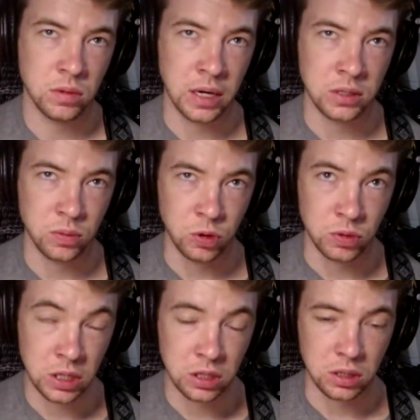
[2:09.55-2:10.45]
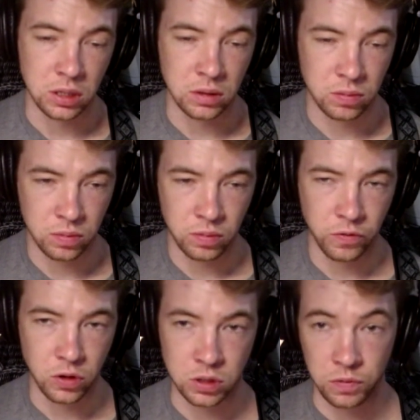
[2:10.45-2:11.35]
a musician,
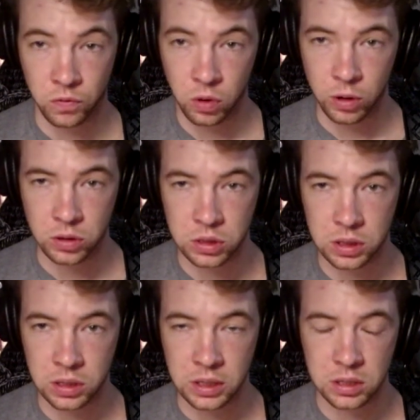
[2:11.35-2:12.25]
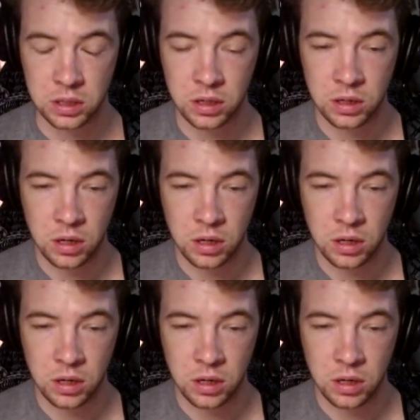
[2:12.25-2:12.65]
first and foremost, it's